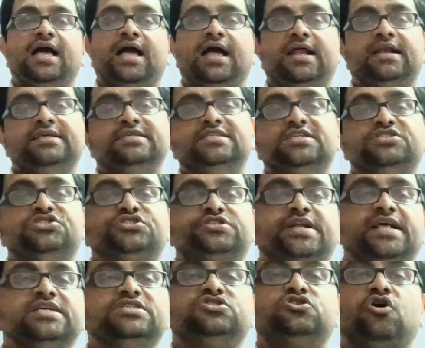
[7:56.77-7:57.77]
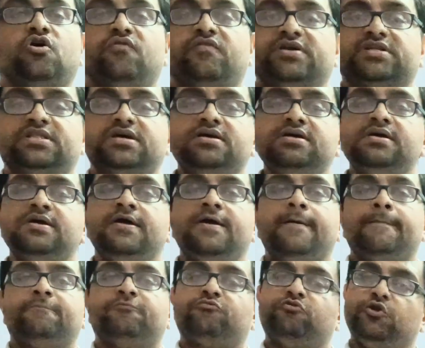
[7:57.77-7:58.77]
and is stretched over the
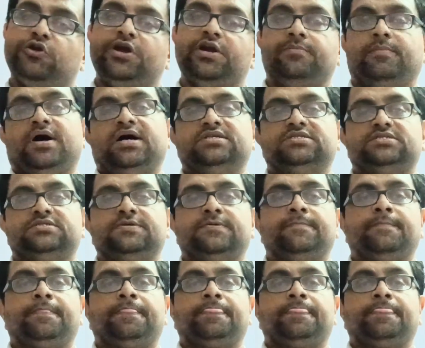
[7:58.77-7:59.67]
fluid mass.